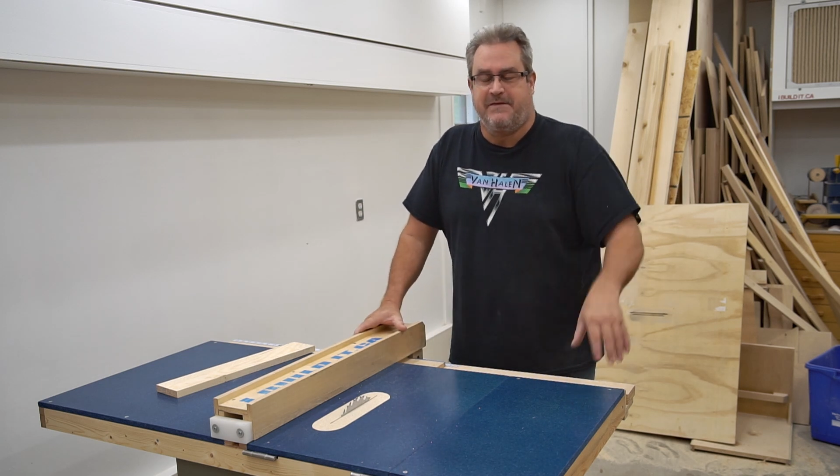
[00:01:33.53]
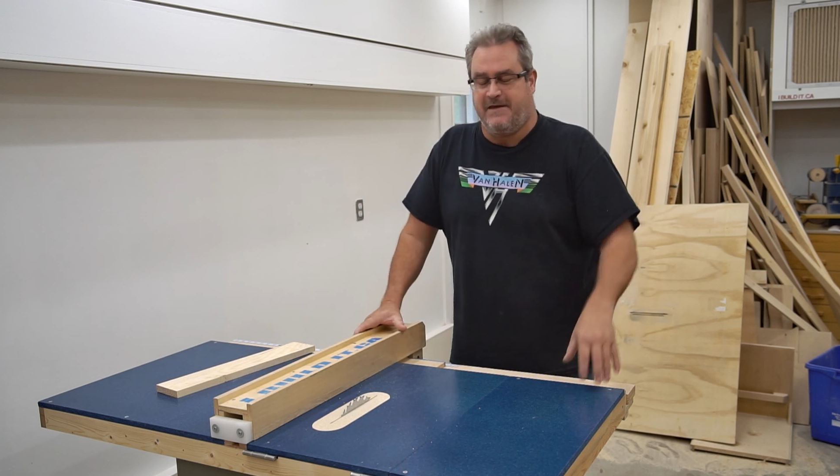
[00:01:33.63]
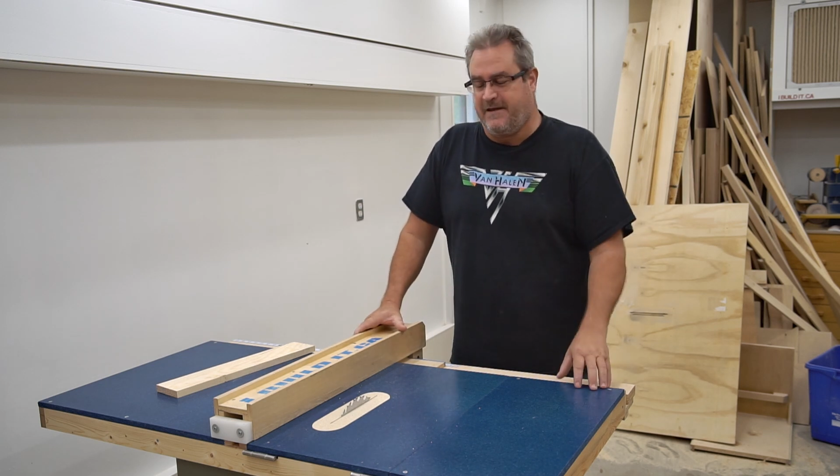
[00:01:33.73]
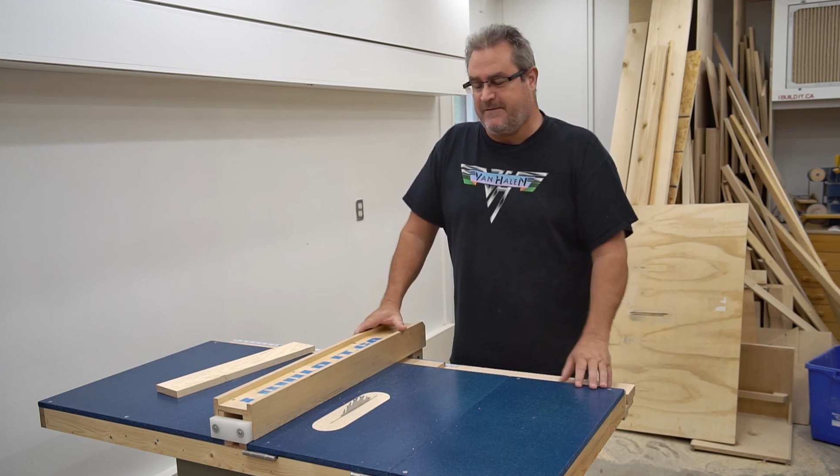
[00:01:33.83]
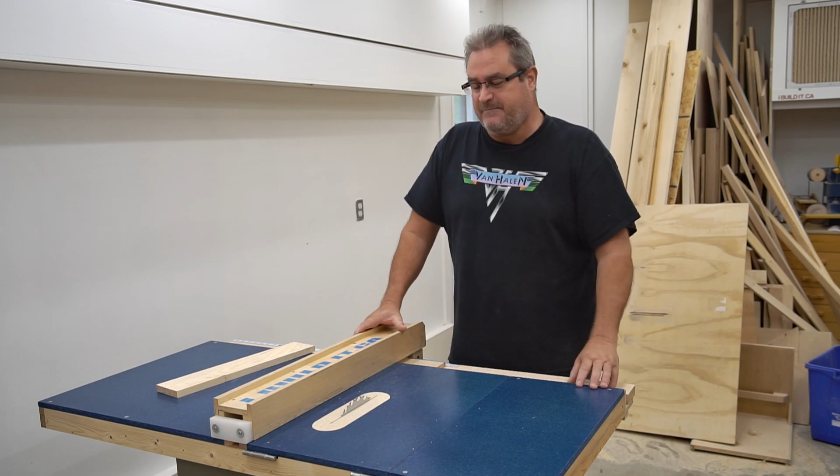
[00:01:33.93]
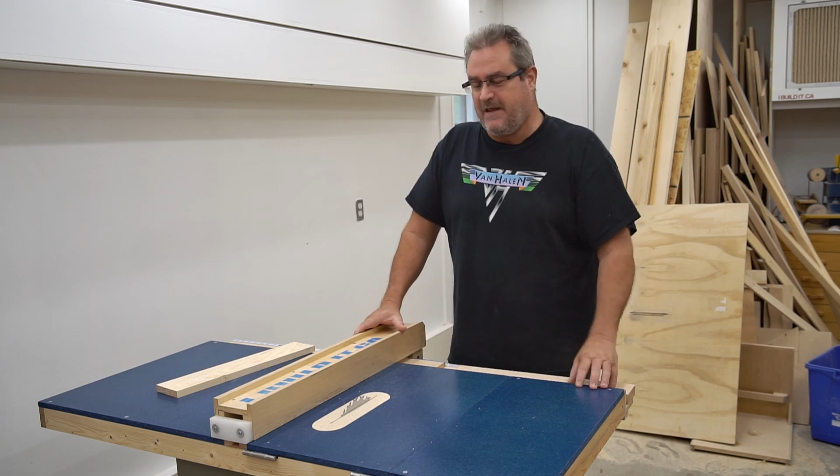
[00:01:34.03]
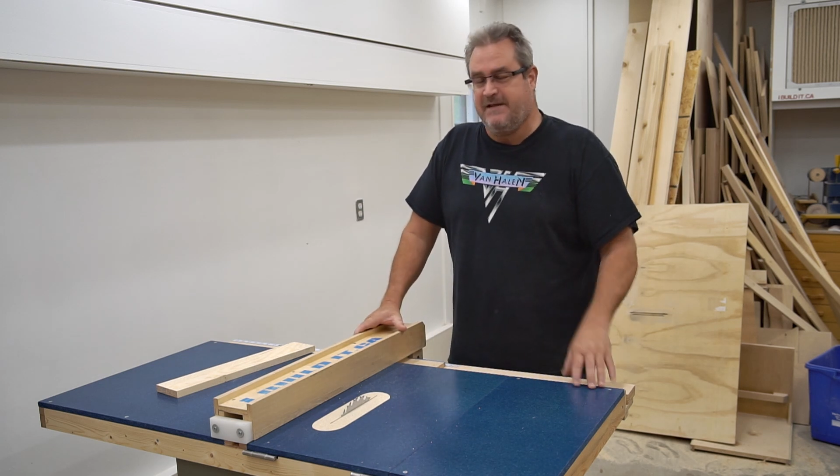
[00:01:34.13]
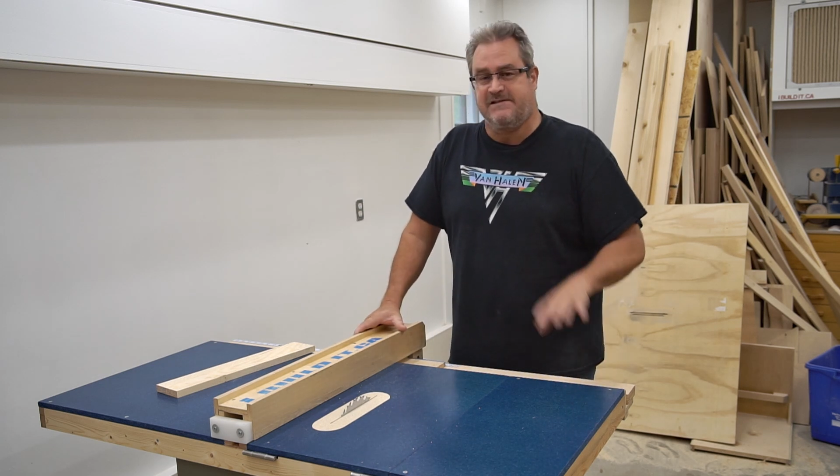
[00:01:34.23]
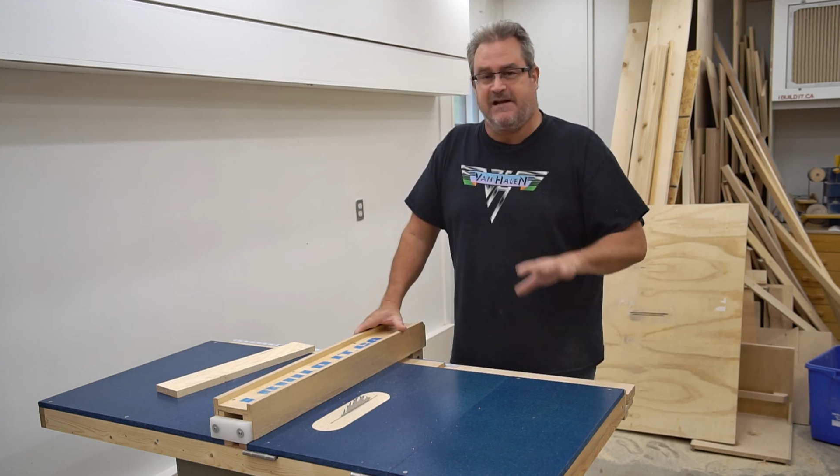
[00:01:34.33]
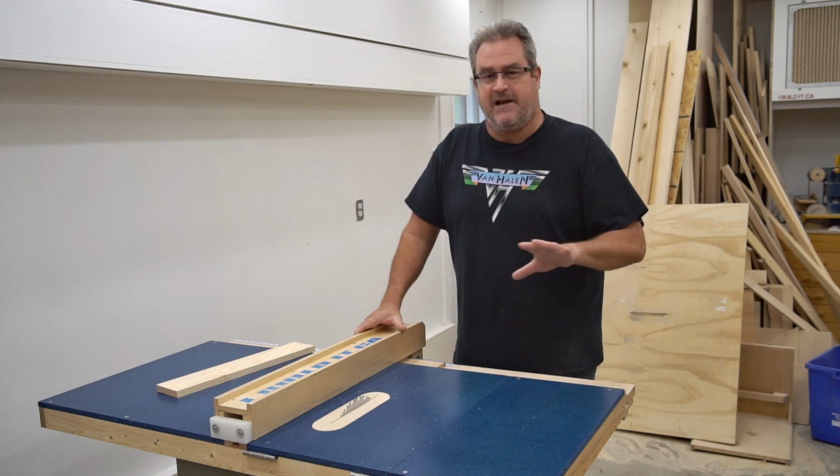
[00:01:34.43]
thing
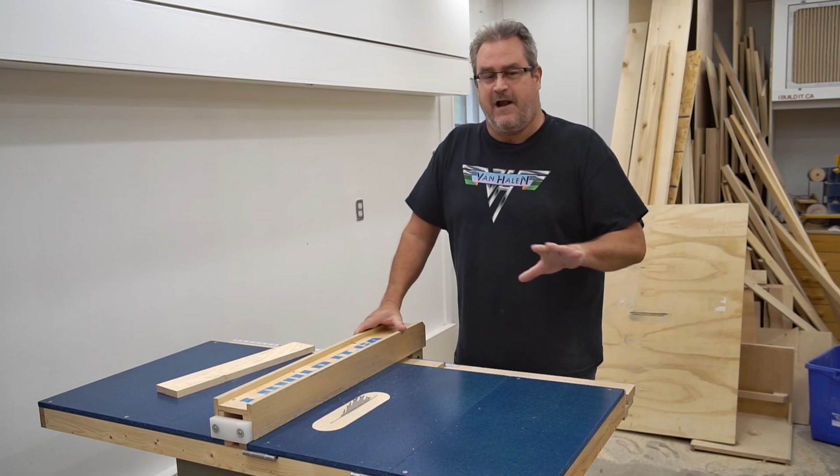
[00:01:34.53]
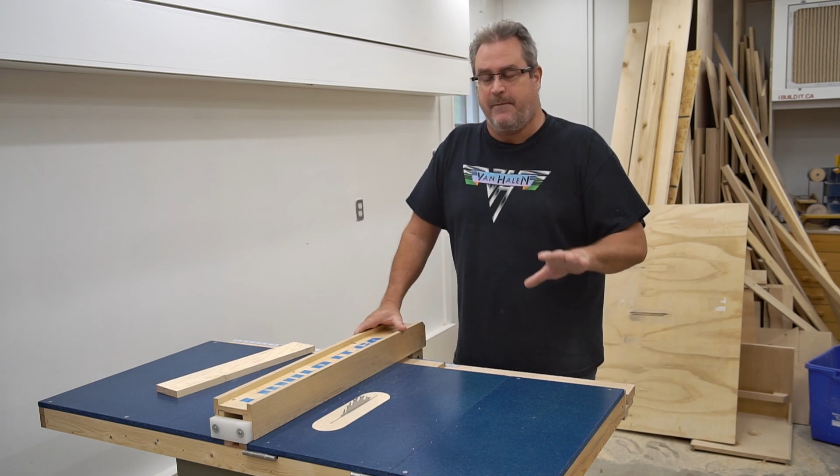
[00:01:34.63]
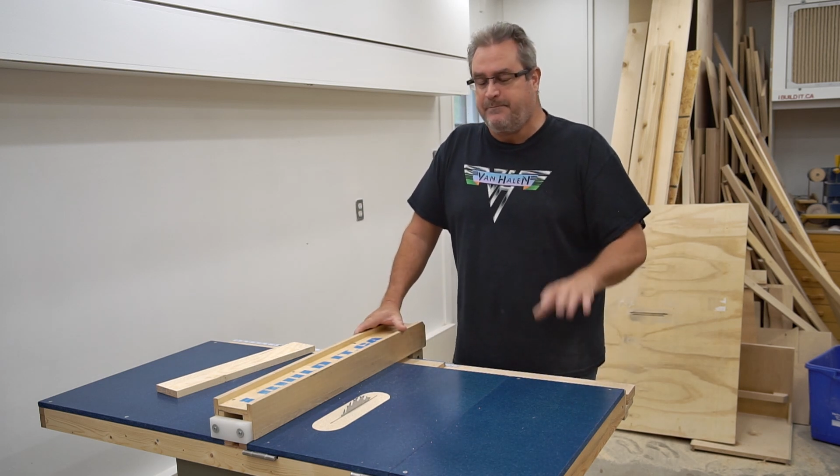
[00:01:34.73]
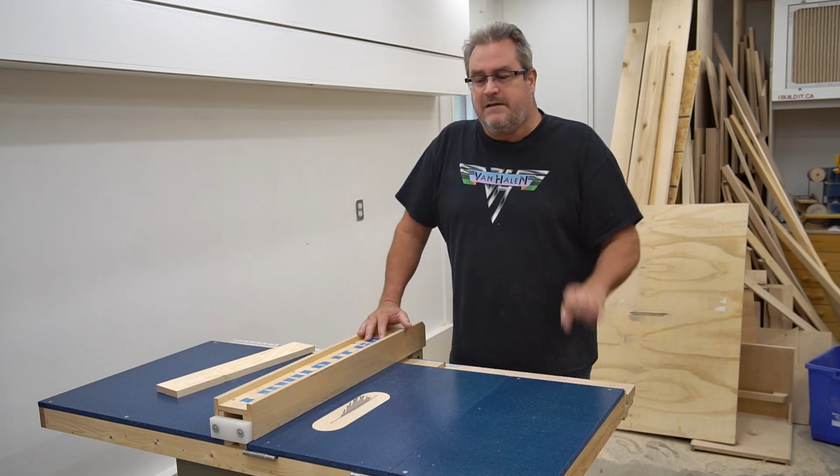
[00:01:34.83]
and set it up.